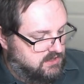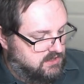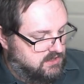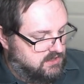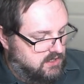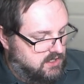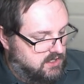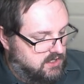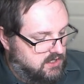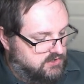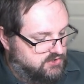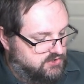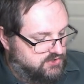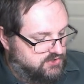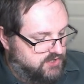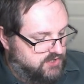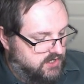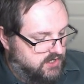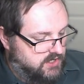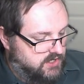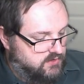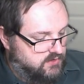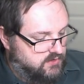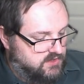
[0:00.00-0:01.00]
under the
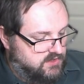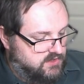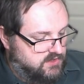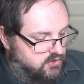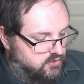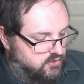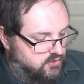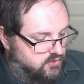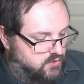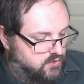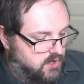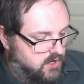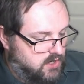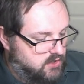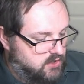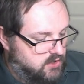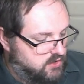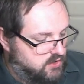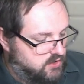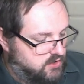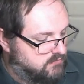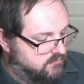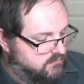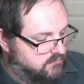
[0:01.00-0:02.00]
new Hardenberg
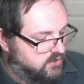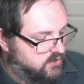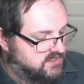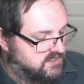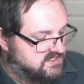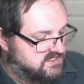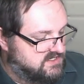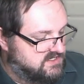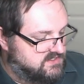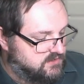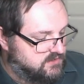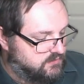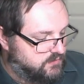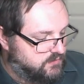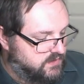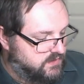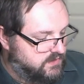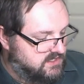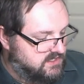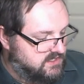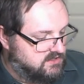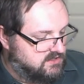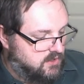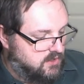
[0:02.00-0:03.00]
distillery in Lower
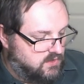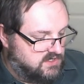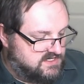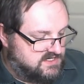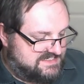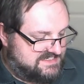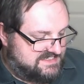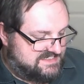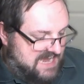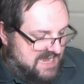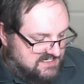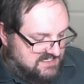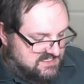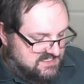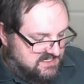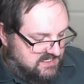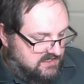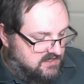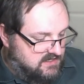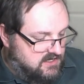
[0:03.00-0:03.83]
Saxony,